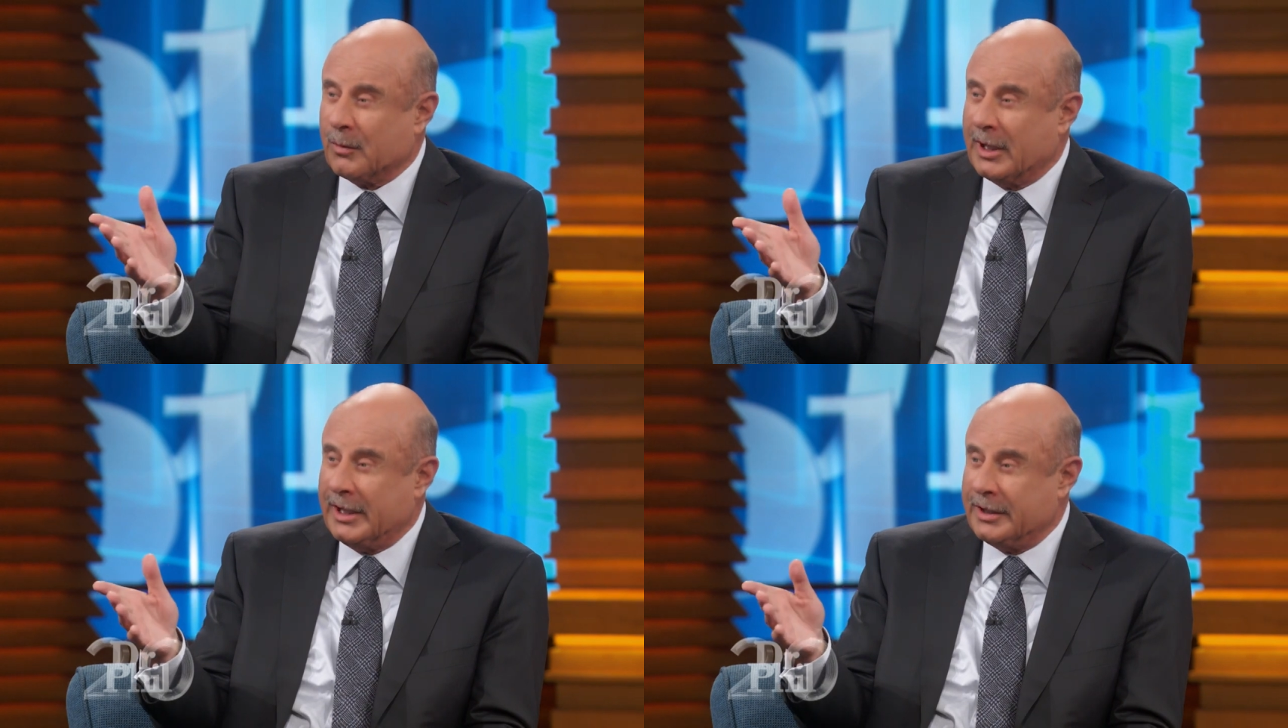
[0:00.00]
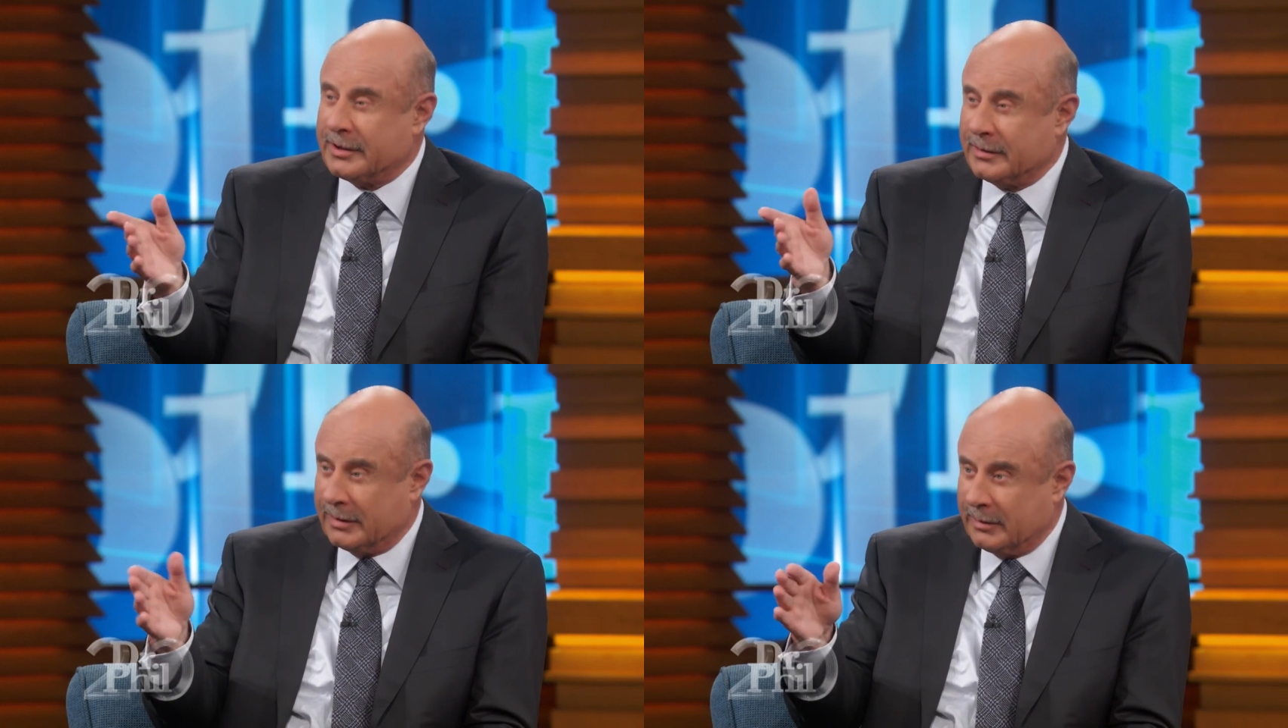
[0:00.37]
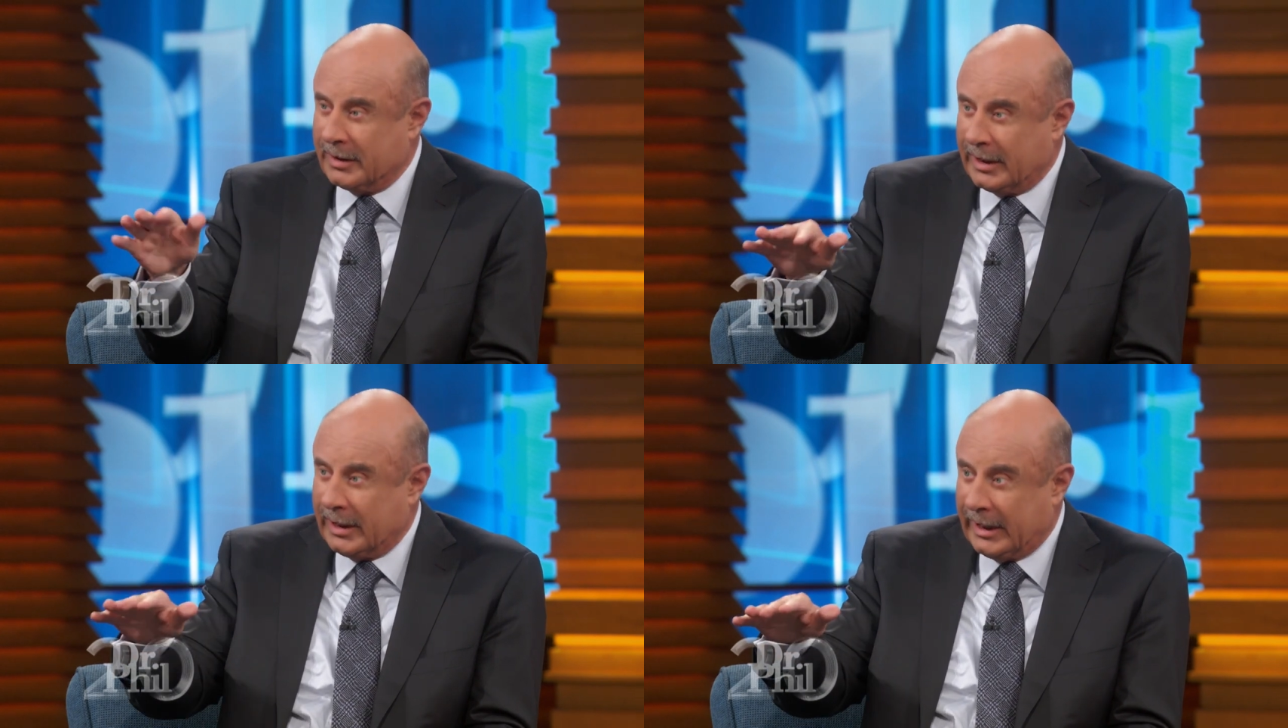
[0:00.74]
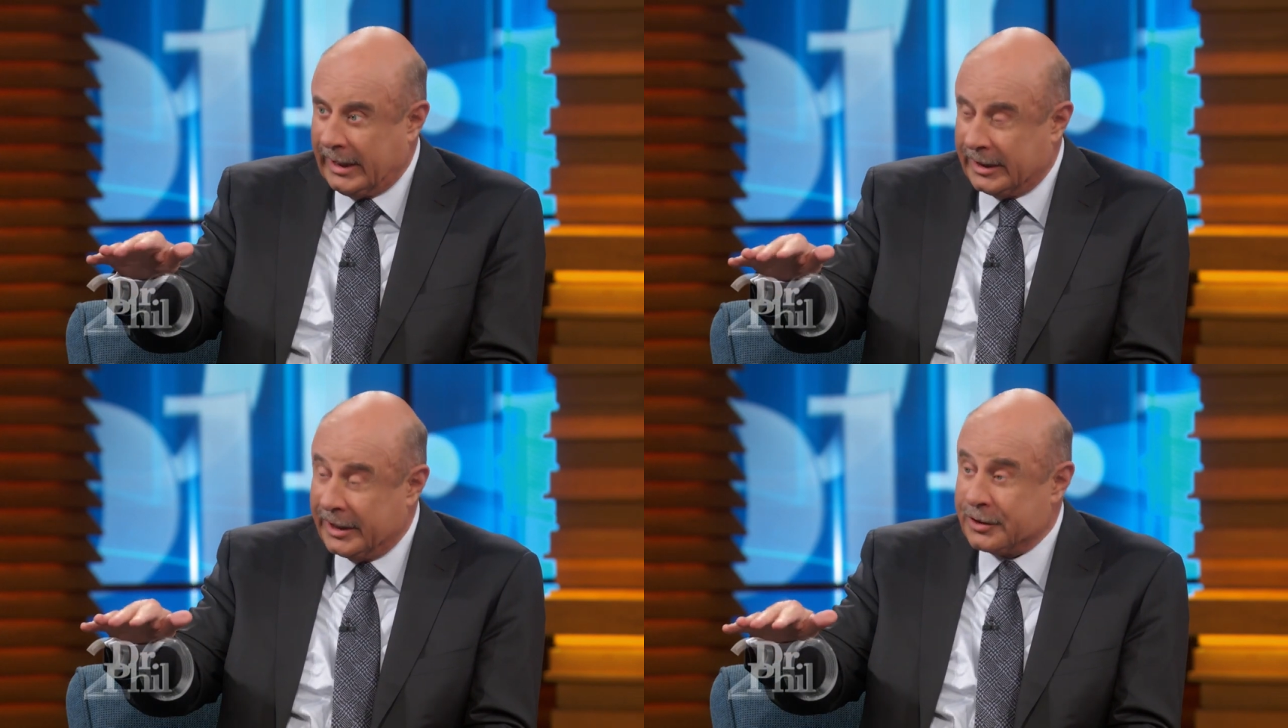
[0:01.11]
ways
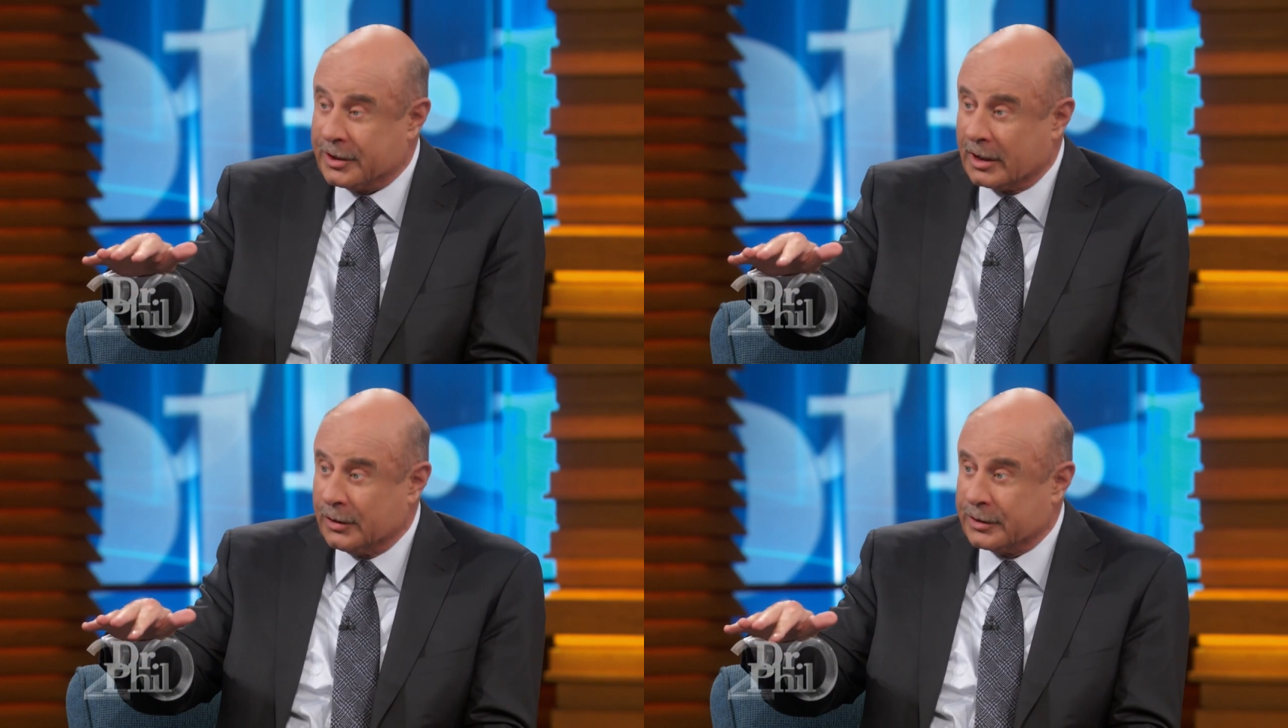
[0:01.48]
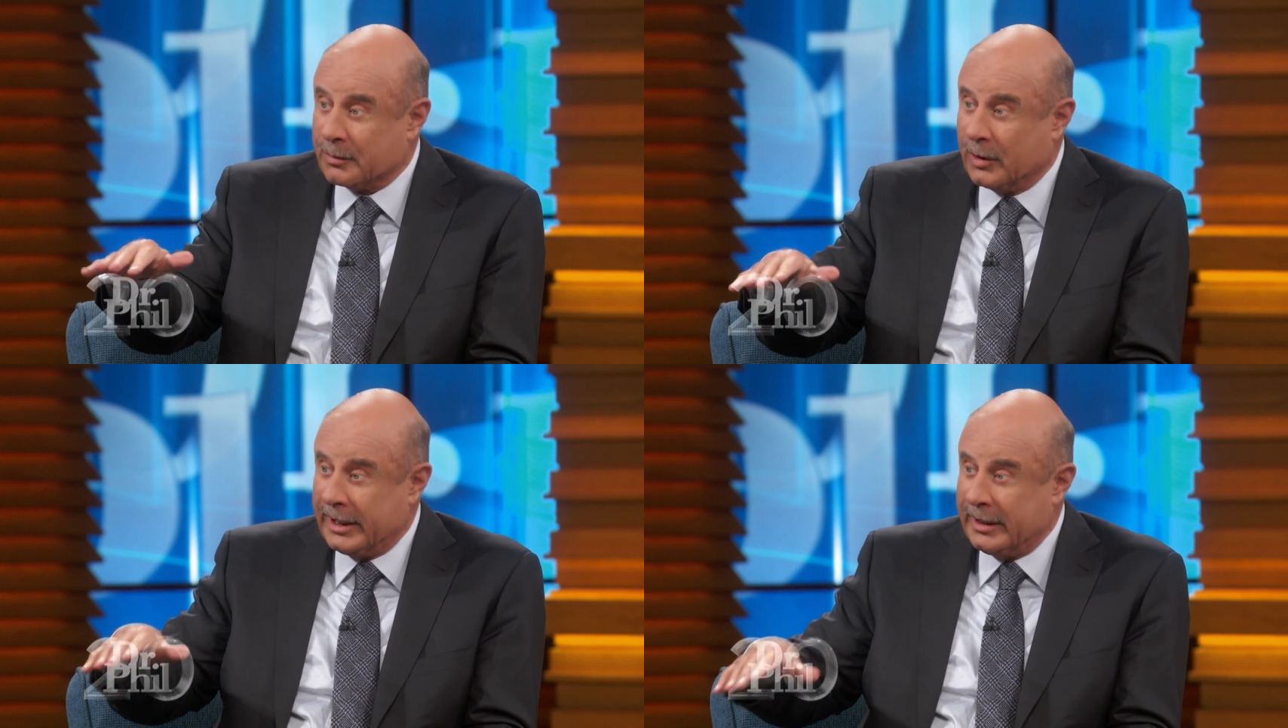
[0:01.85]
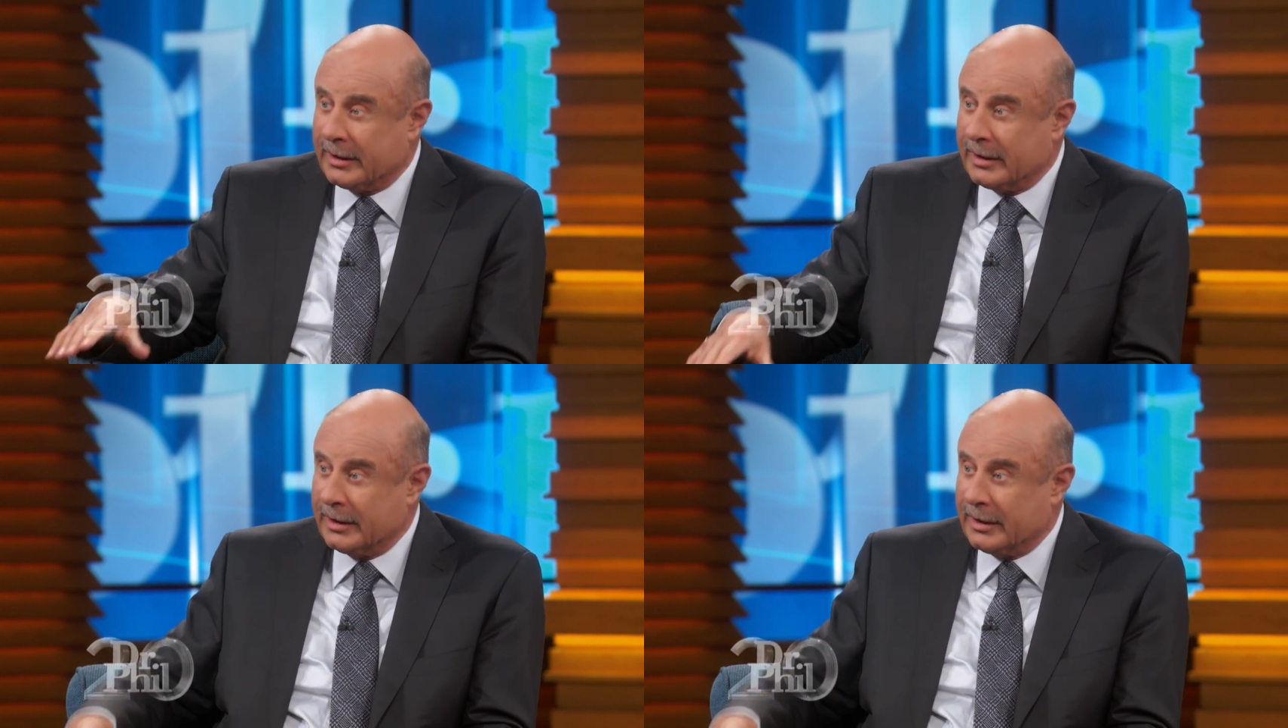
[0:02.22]
in addition to losing weight?